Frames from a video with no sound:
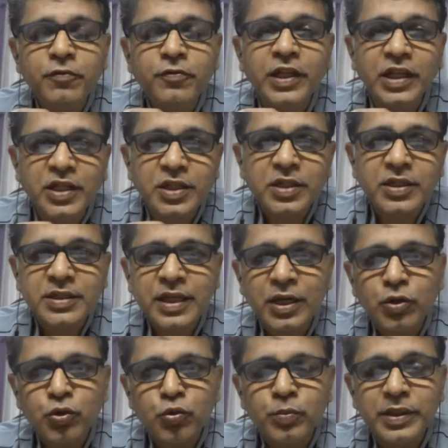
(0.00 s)
type of
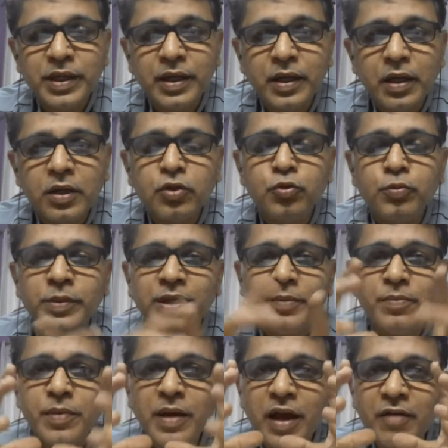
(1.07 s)
teachers that you
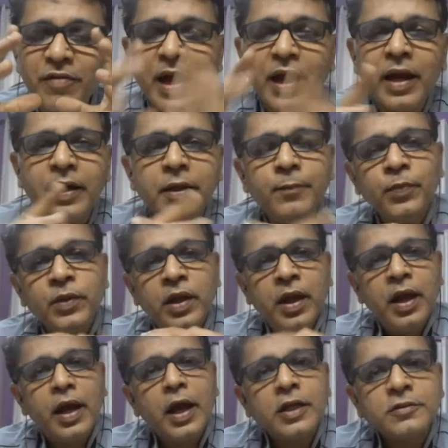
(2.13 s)
may have had
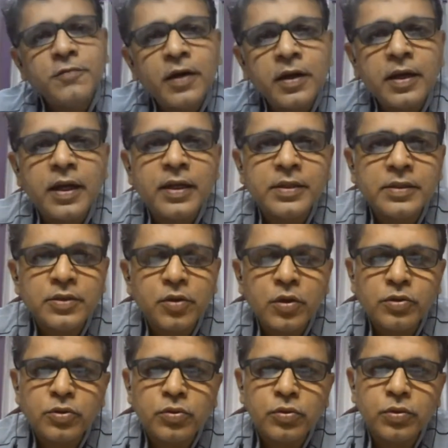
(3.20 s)
as far
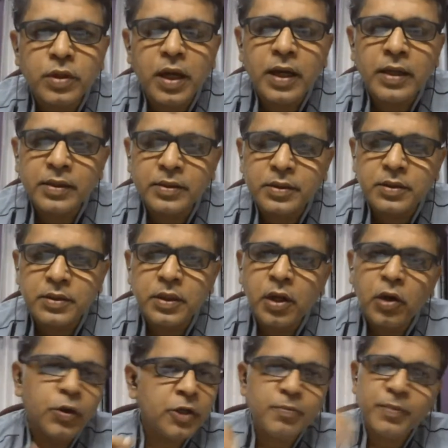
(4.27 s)
as your school are
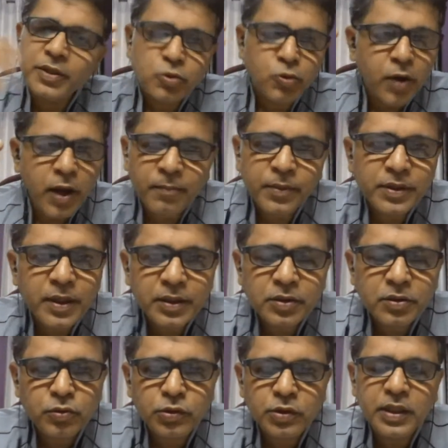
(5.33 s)
concerned? Now it may so happen
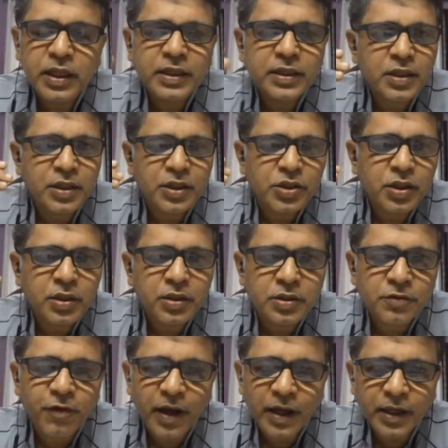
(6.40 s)
that that a
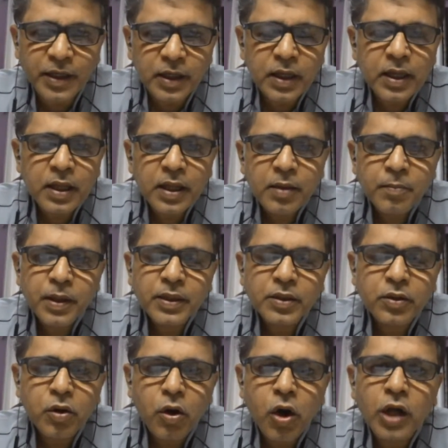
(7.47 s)
teacher is fine,
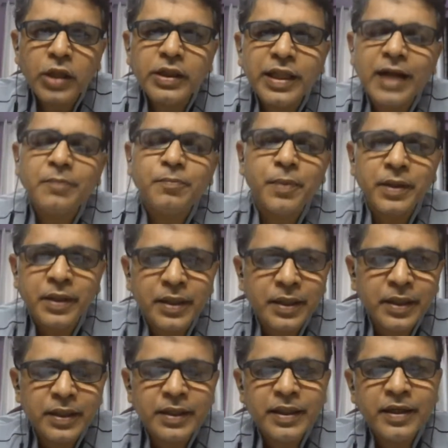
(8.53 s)
but on that
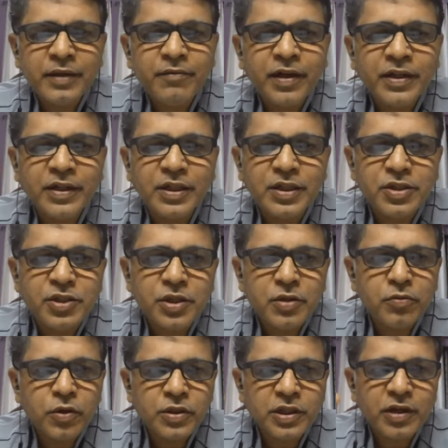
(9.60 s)
particular day when he
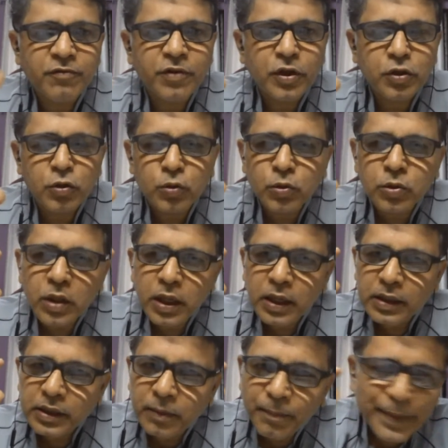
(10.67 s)
she was giving you
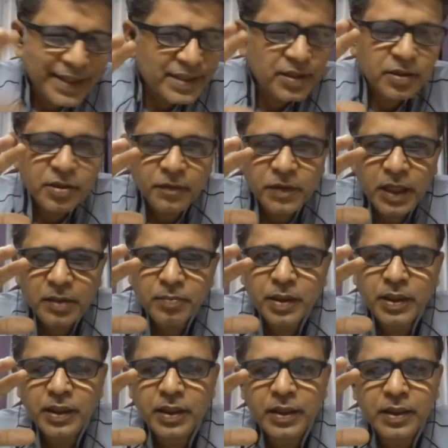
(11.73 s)
the basics of
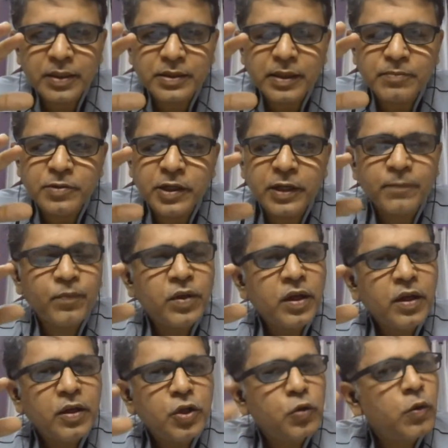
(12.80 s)
that particular subject,
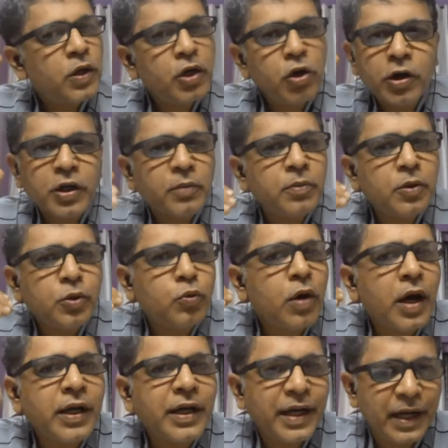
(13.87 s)
you are not able
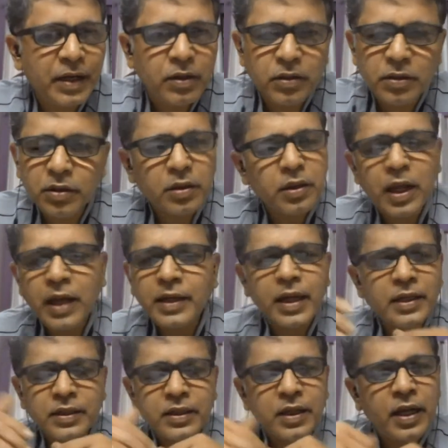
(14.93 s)
to attend.
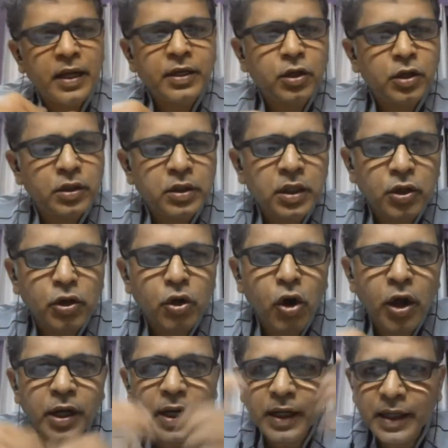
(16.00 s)
And the
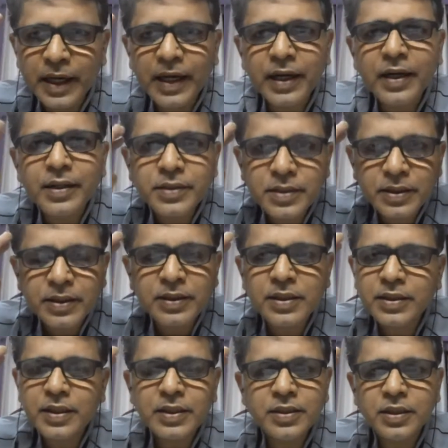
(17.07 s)
non-attendance,
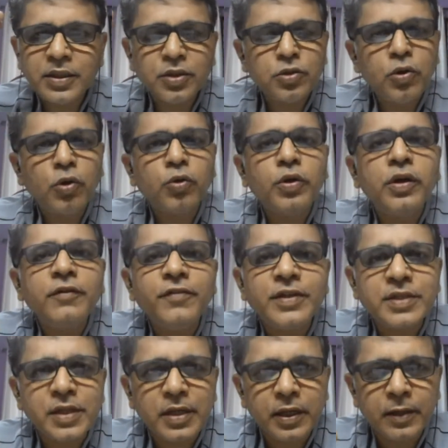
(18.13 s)
in the sense, it is not only
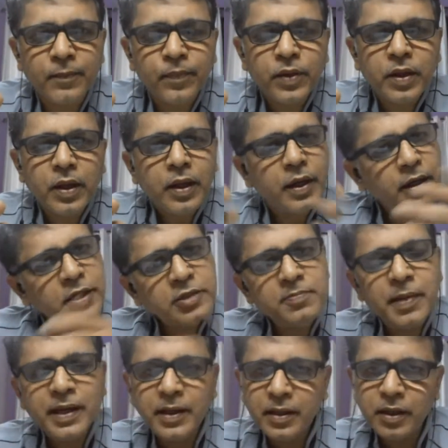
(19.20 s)
physical, it
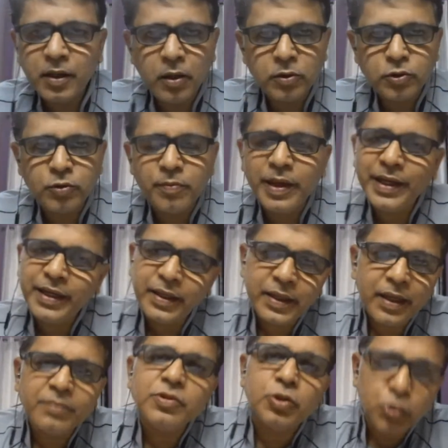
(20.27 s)
is mental also.
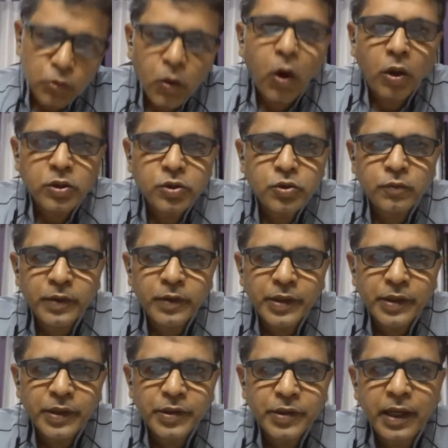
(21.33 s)
Many a times you
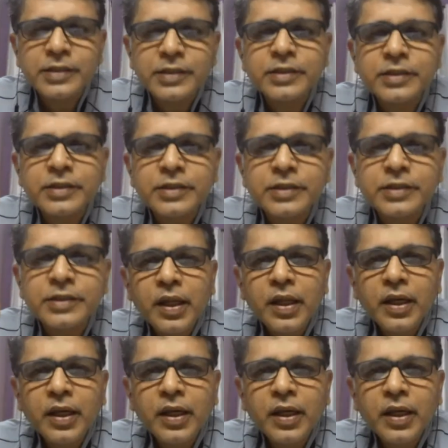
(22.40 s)
also will realize